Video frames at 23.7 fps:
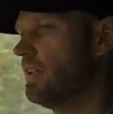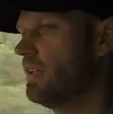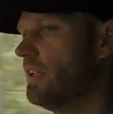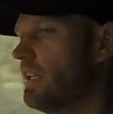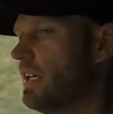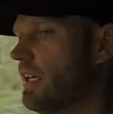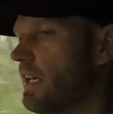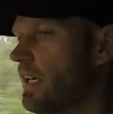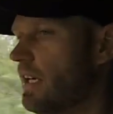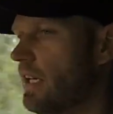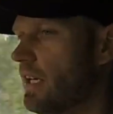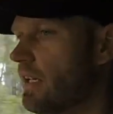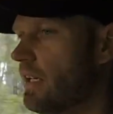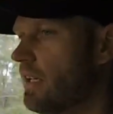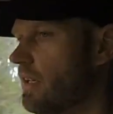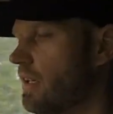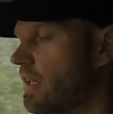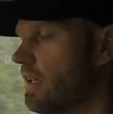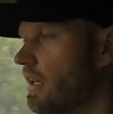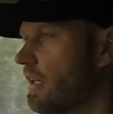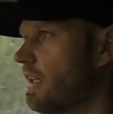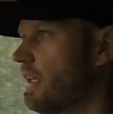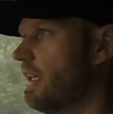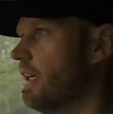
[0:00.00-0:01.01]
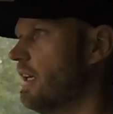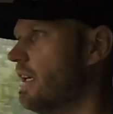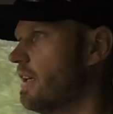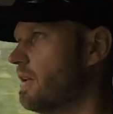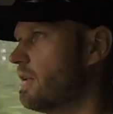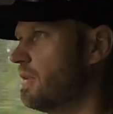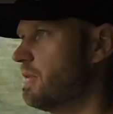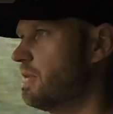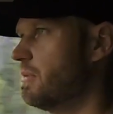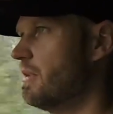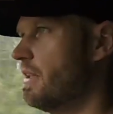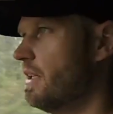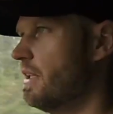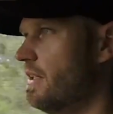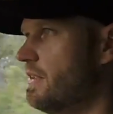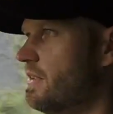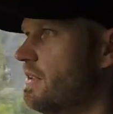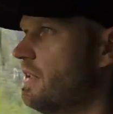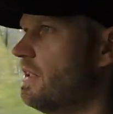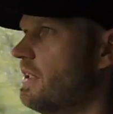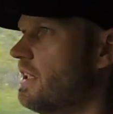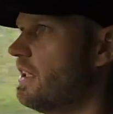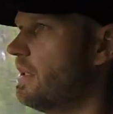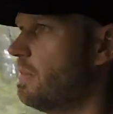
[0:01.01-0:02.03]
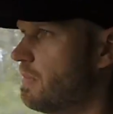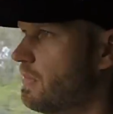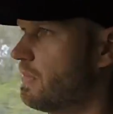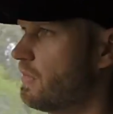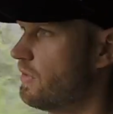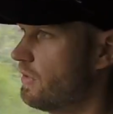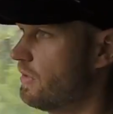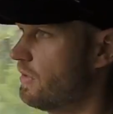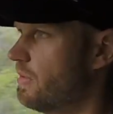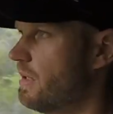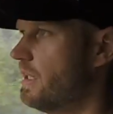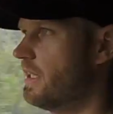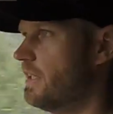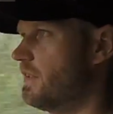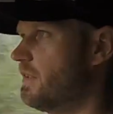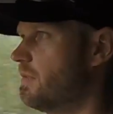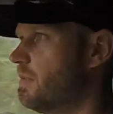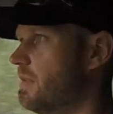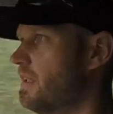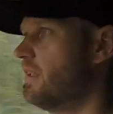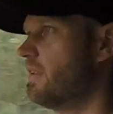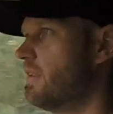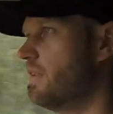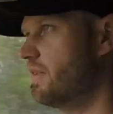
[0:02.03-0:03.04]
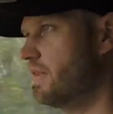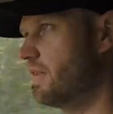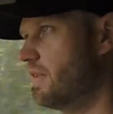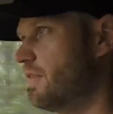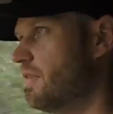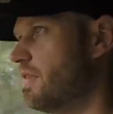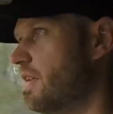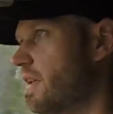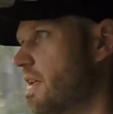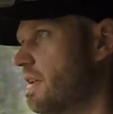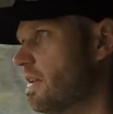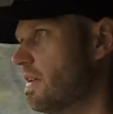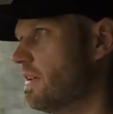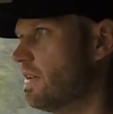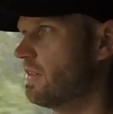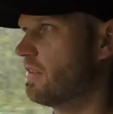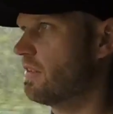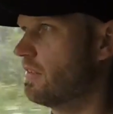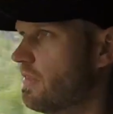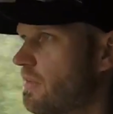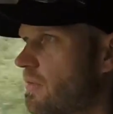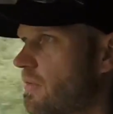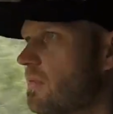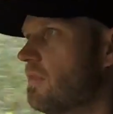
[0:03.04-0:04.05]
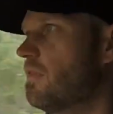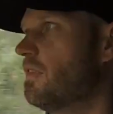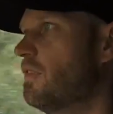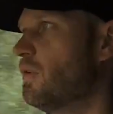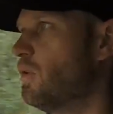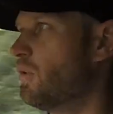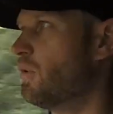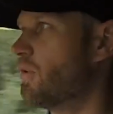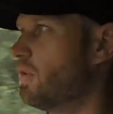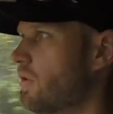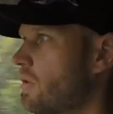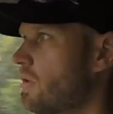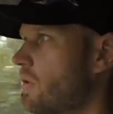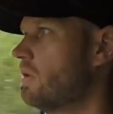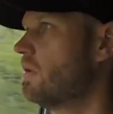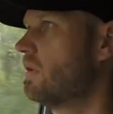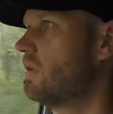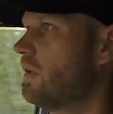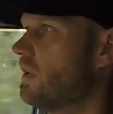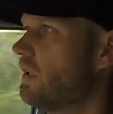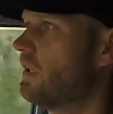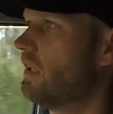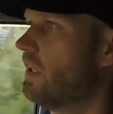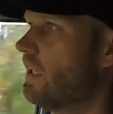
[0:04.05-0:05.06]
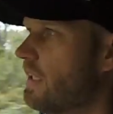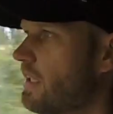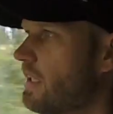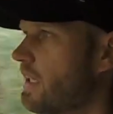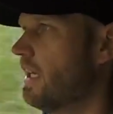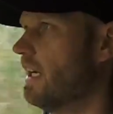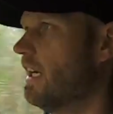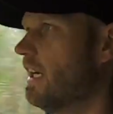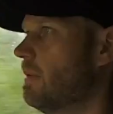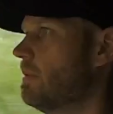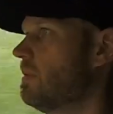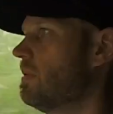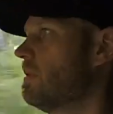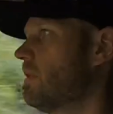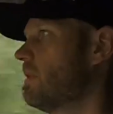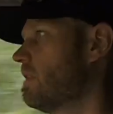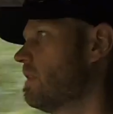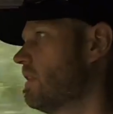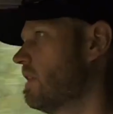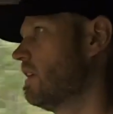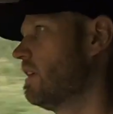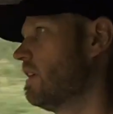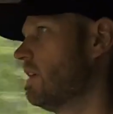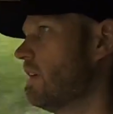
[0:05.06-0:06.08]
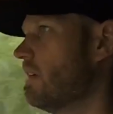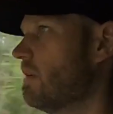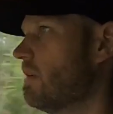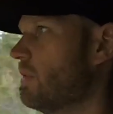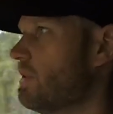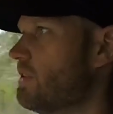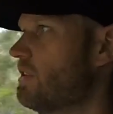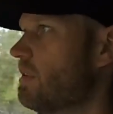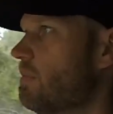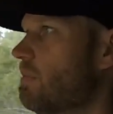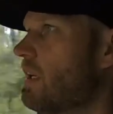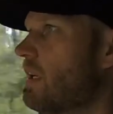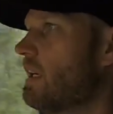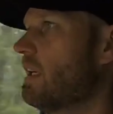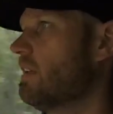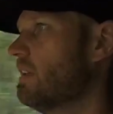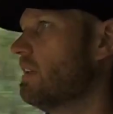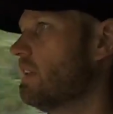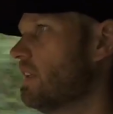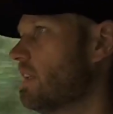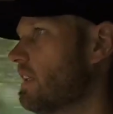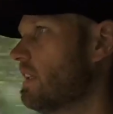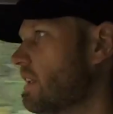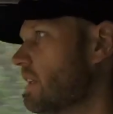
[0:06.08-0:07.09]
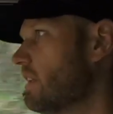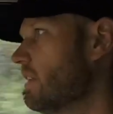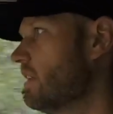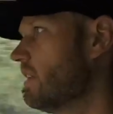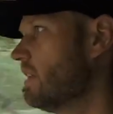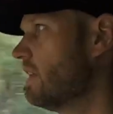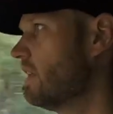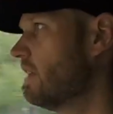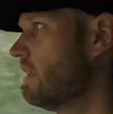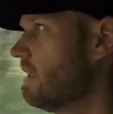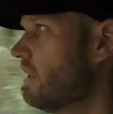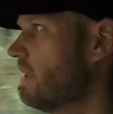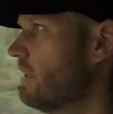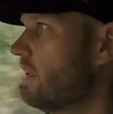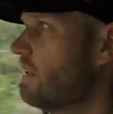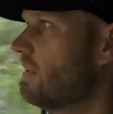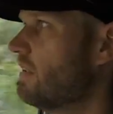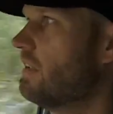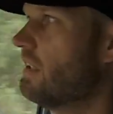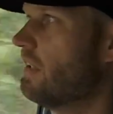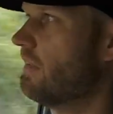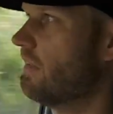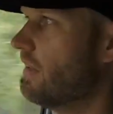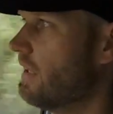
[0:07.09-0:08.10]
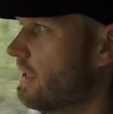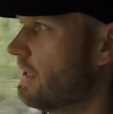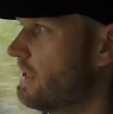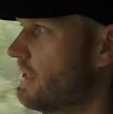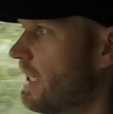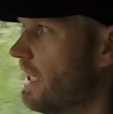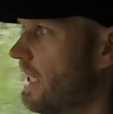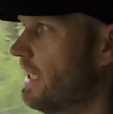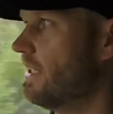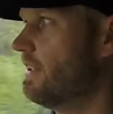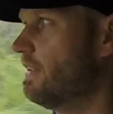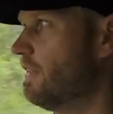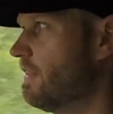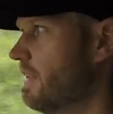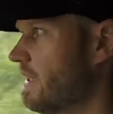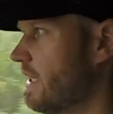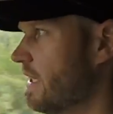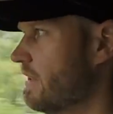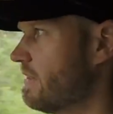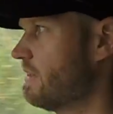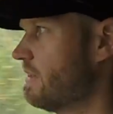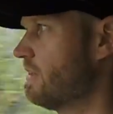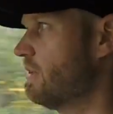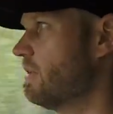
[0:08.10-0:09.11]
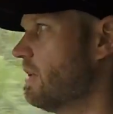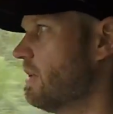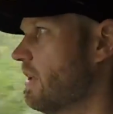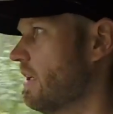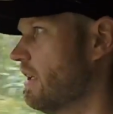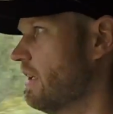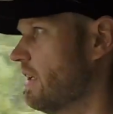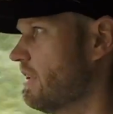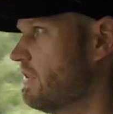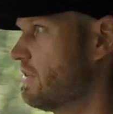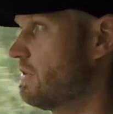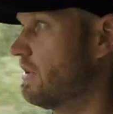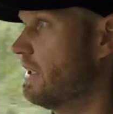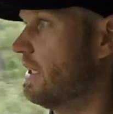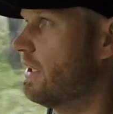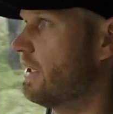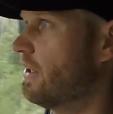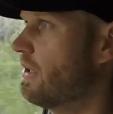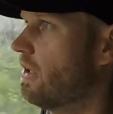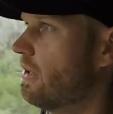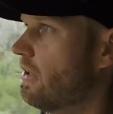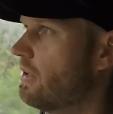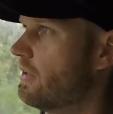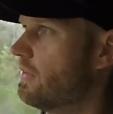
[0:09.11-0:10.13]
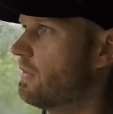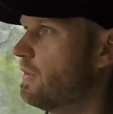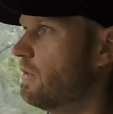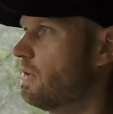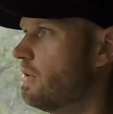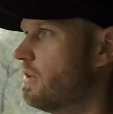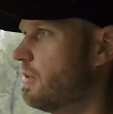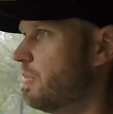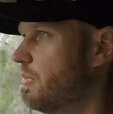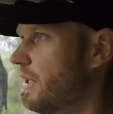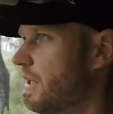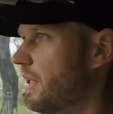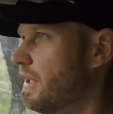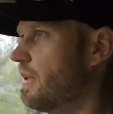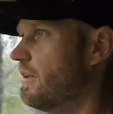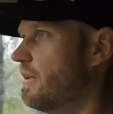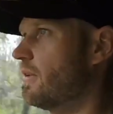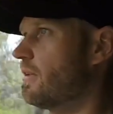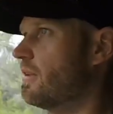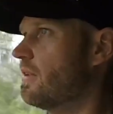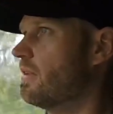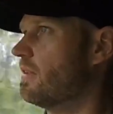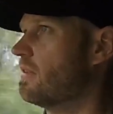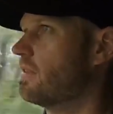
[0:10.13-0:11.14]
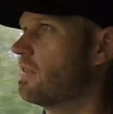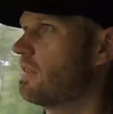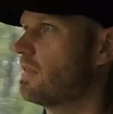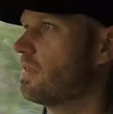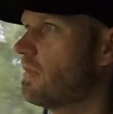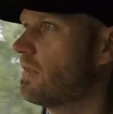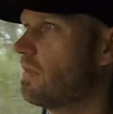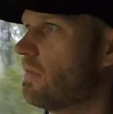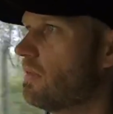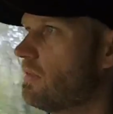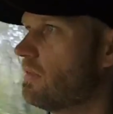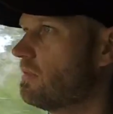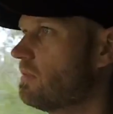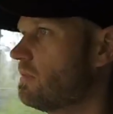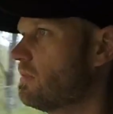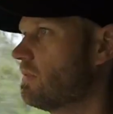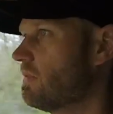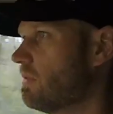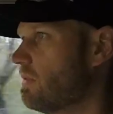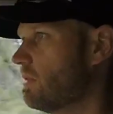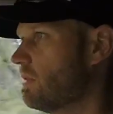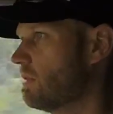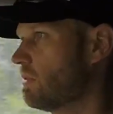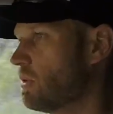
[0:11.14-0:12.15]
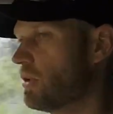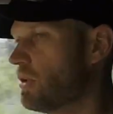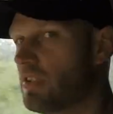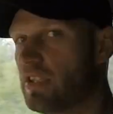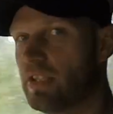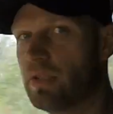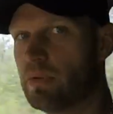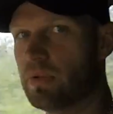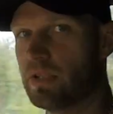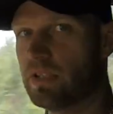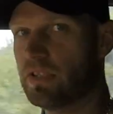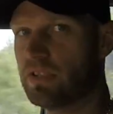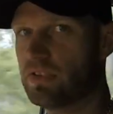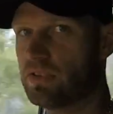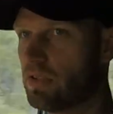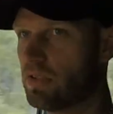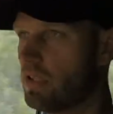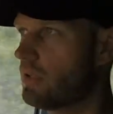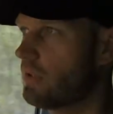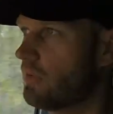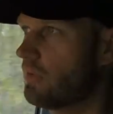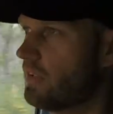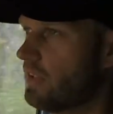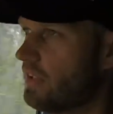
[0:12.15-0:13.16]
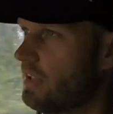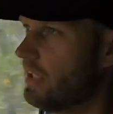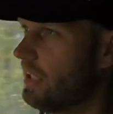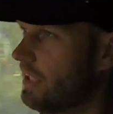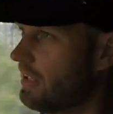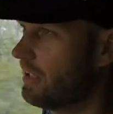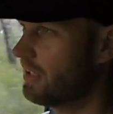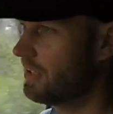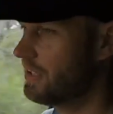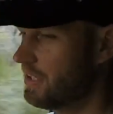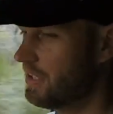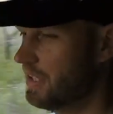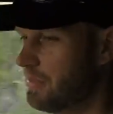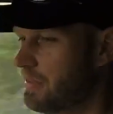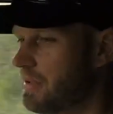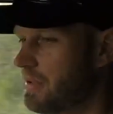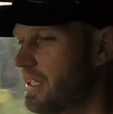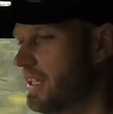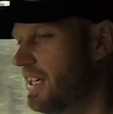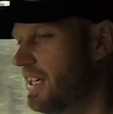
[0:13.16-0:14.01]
Yeah, because with these you only get 2 bloody speakers in the front. It's a 4-door cab, which you pay nearly 70 to 80,000 Australian dollars for, depending on what deal you strike with the dealership.